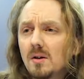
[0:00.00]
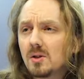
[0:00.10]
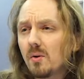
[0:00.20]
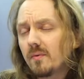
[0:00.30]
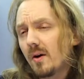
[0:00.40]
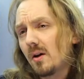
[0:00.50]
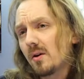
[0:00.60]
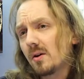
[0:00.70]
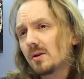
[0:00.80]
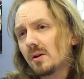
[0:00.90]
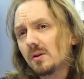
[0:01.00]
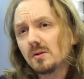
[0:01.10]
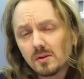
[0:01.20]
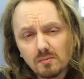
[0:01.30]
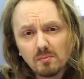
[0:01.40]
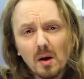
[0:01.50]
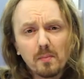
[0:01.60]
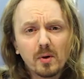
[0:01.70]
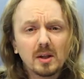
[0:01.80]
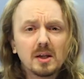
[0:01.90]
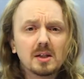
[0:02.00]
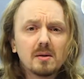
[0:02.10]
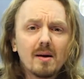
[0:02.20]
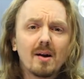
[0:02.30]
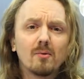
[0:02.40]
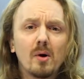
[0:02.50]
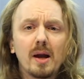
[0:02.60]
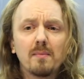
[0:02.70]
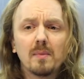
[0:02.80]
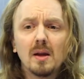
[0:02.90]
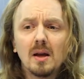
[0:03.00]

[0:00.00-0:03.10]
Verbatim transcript: So we've all heard to lose a pretty decent amount of weight